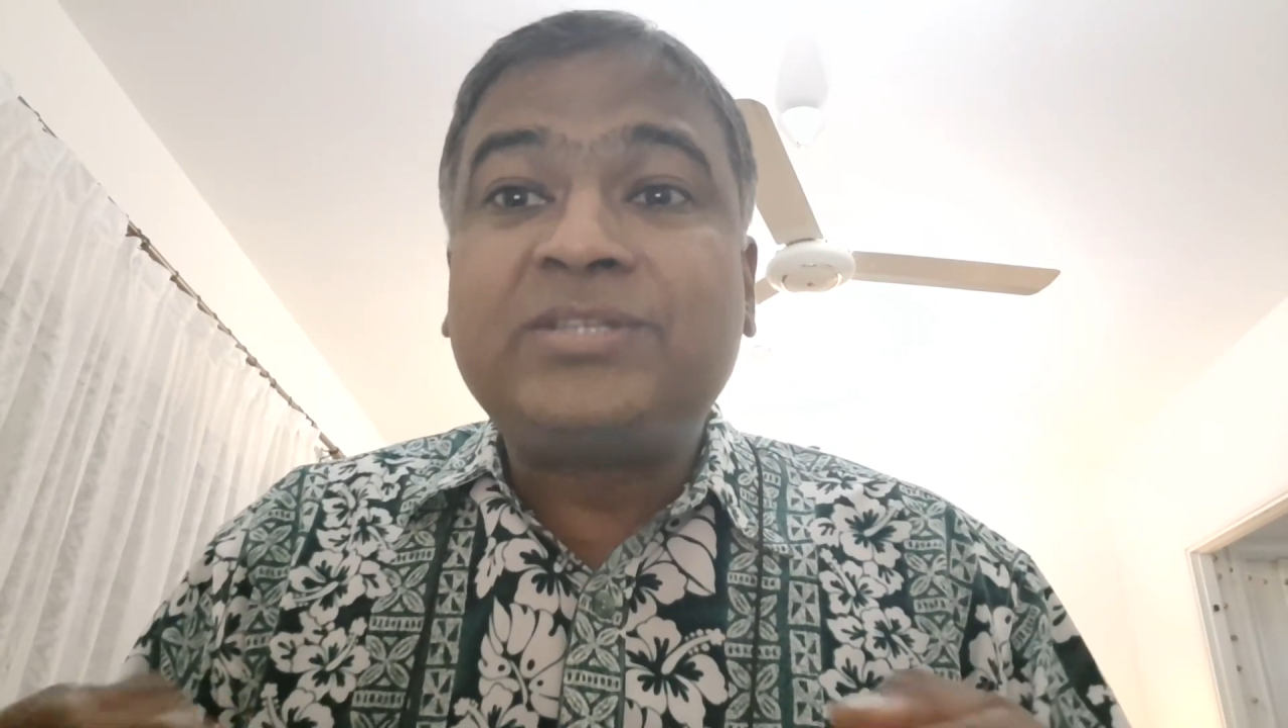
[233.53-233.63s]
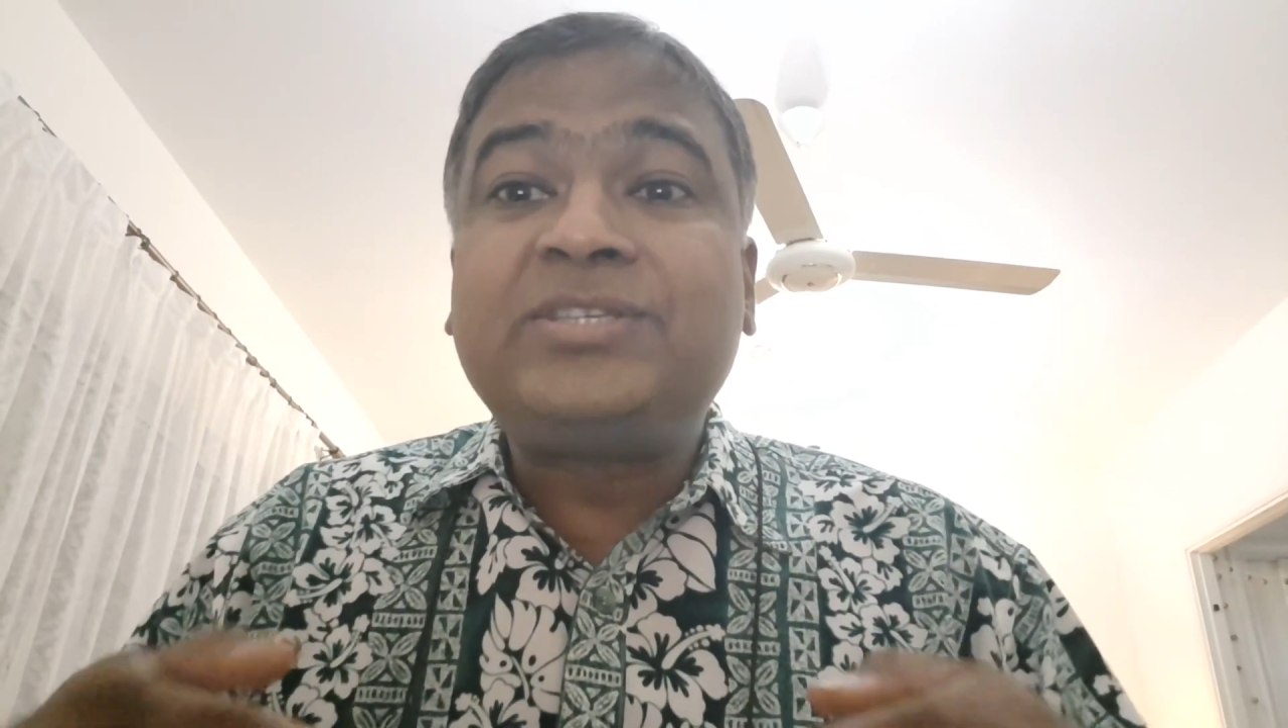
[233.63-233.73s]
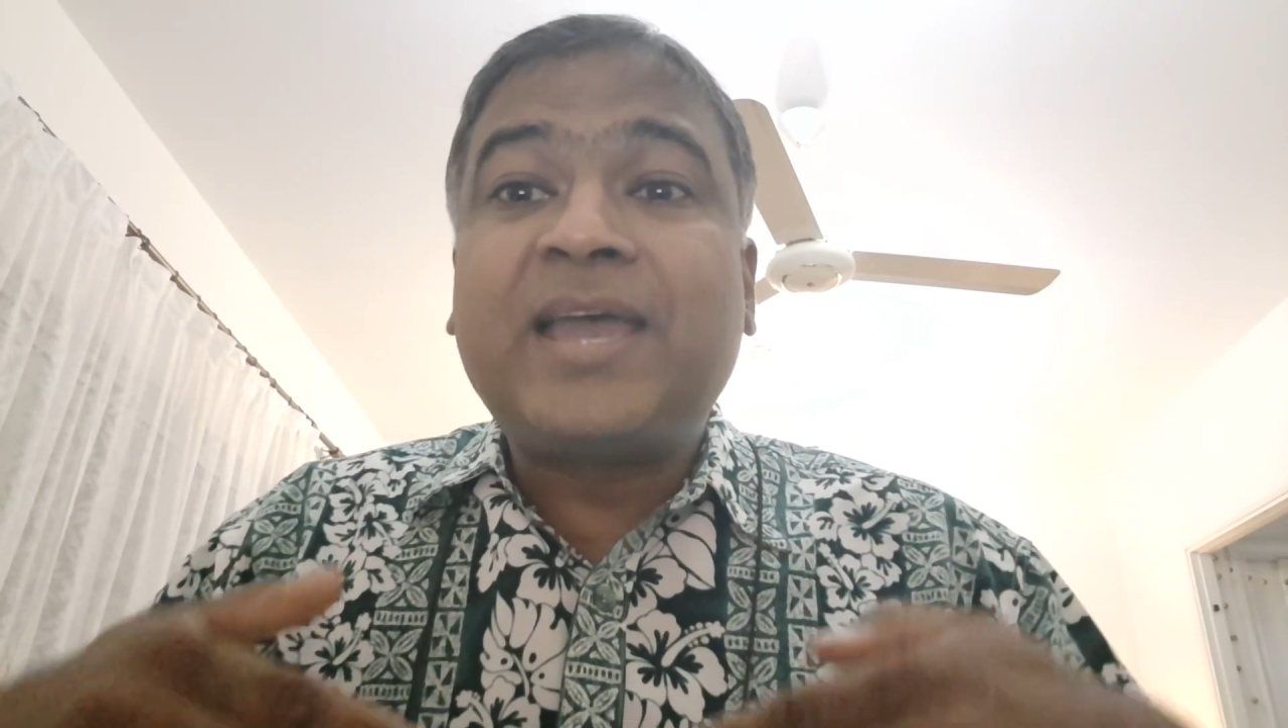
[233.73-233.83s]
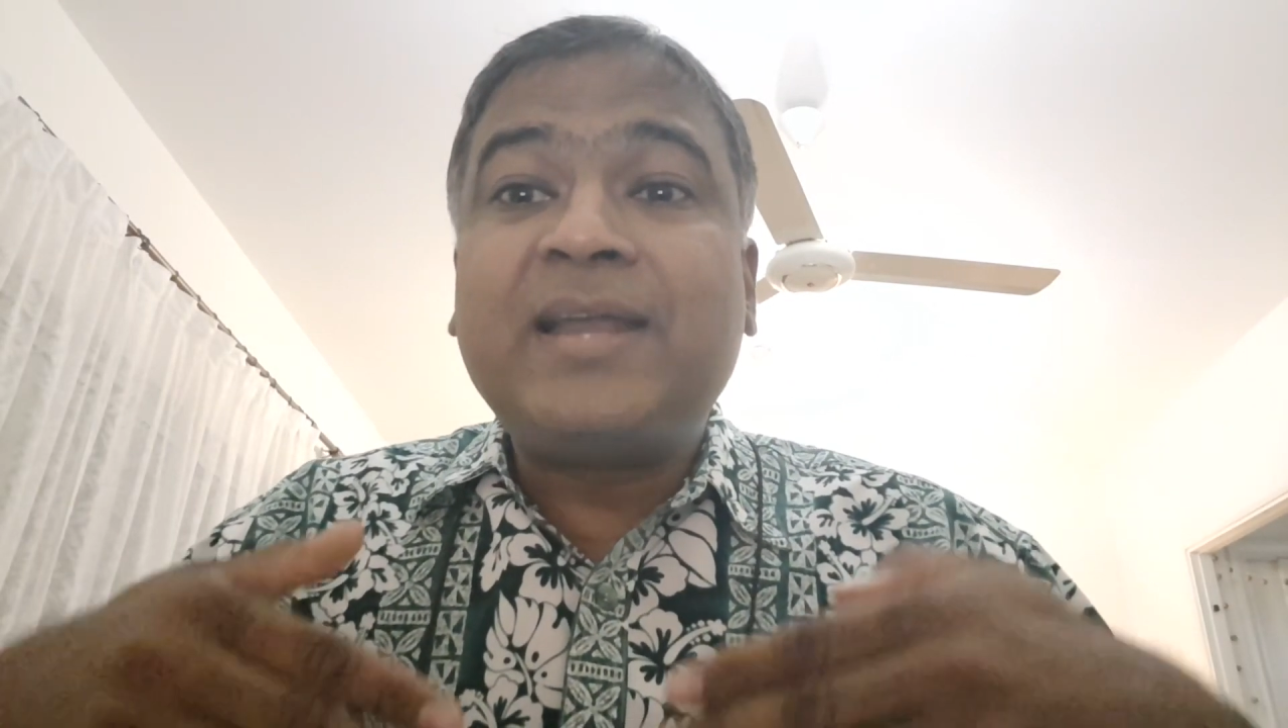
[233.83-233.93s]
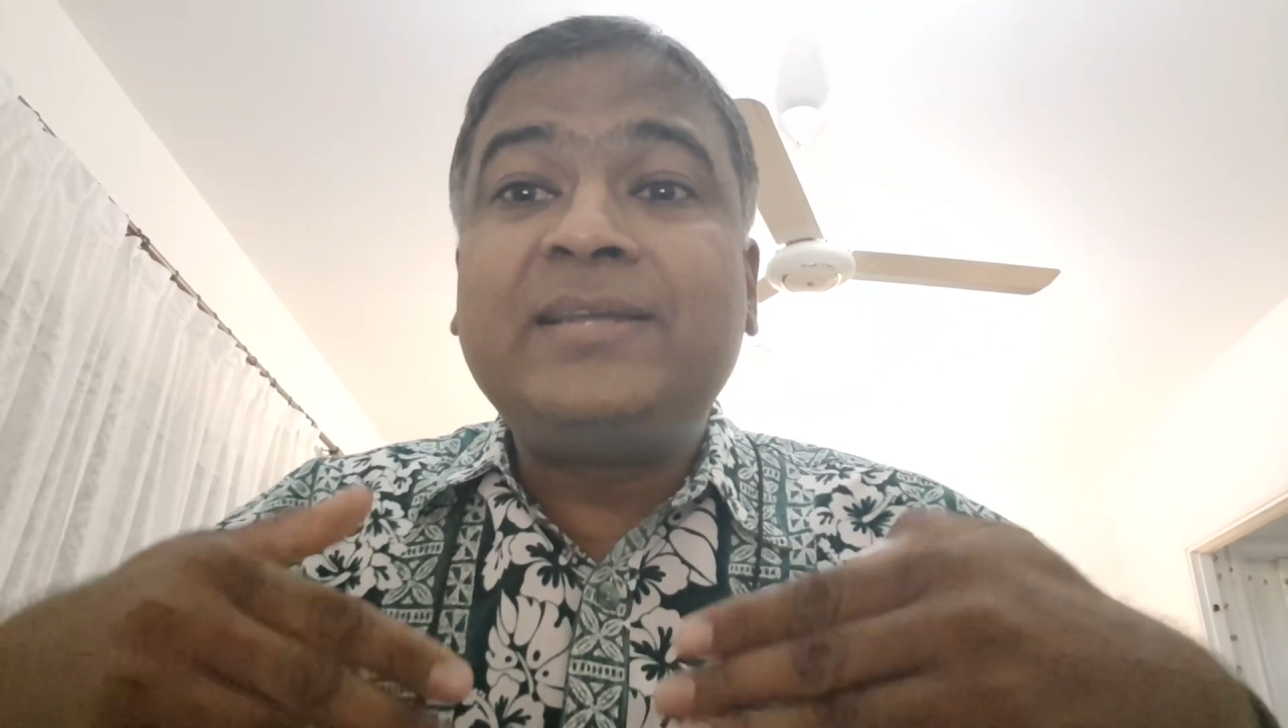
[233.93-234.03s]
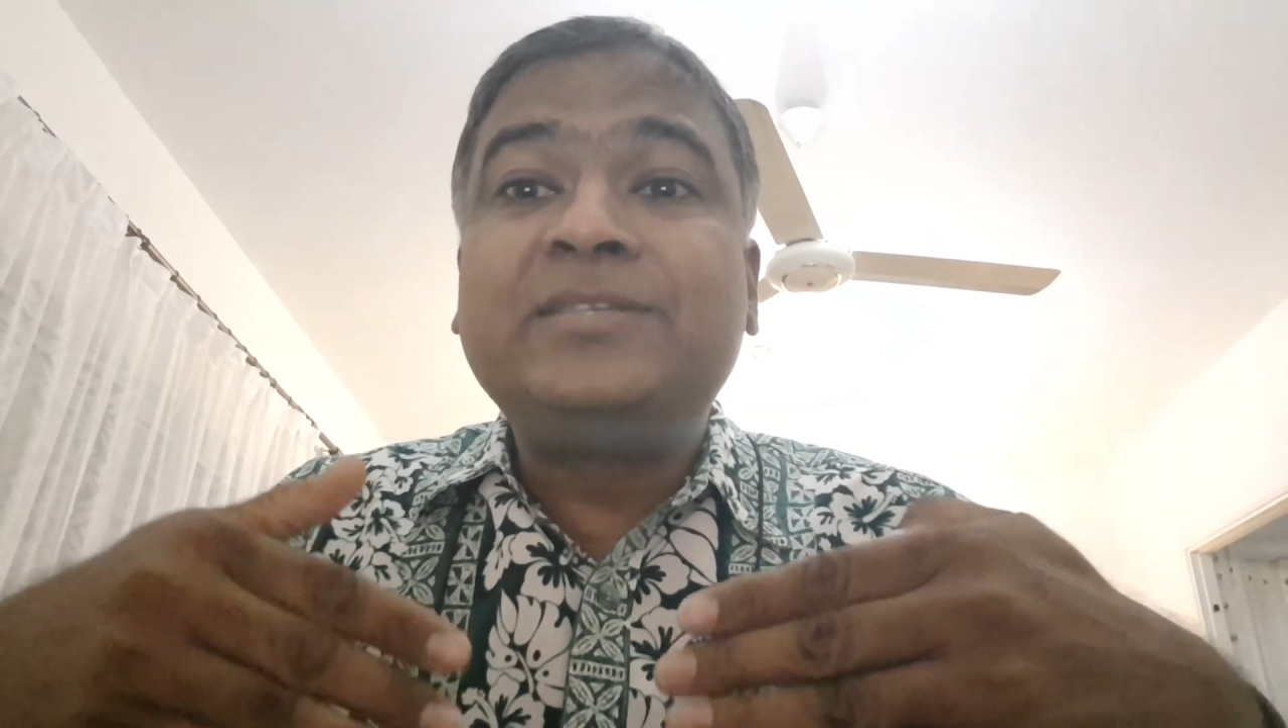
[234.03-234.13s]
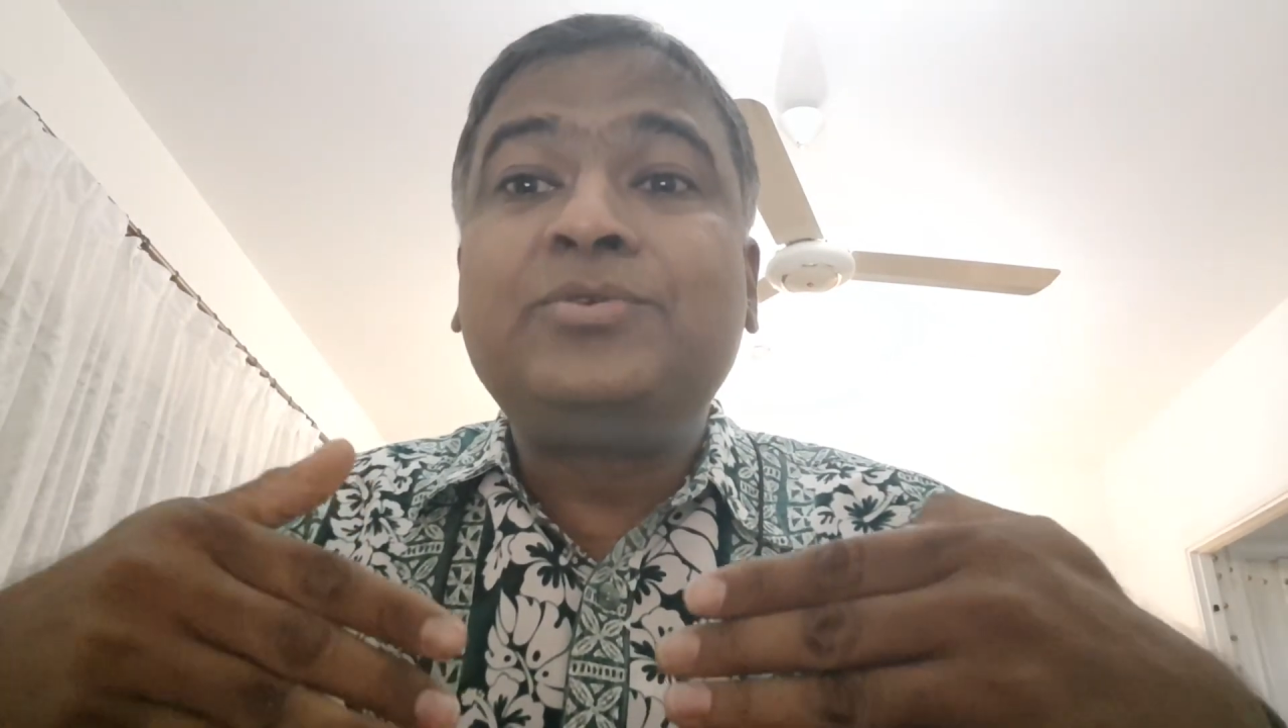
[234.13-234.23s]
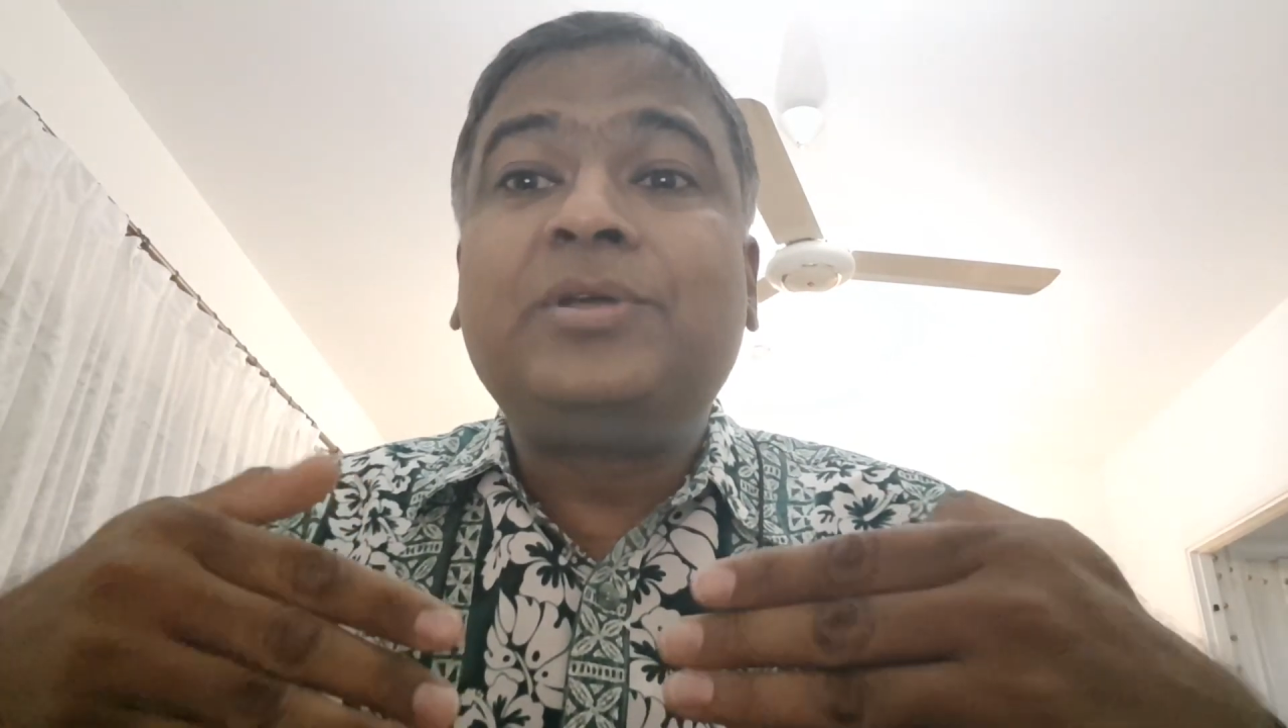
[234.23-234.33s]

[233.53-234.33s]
the child is